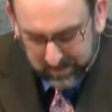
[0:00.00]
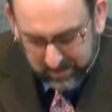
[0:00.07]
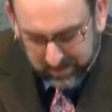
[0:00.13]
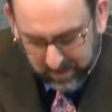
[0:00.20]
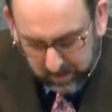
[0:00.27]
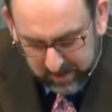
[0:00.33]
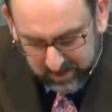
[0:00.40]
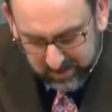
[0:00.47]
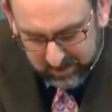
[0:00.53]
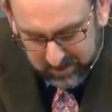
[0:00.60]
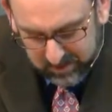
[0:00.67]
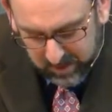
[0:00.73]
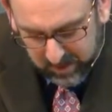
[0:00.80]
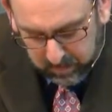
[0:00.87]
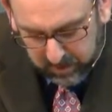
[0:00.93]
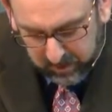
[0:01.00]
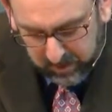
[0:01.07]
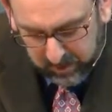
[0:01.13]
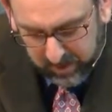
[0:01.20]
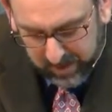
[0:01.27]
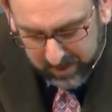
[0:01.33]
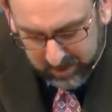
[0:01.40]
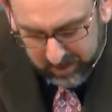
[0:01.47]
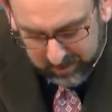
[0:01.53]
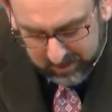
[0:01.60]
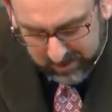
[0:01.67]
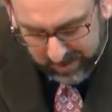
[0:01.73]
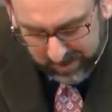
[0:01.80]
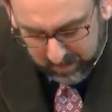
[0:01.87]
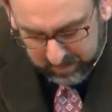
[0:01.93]
This is typical
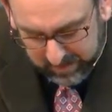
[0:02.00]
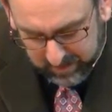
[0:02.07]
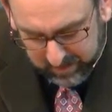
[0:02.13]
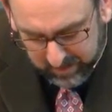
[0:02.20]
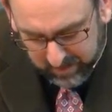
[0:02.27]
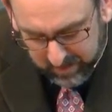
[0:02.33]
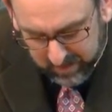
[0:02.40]
understatement.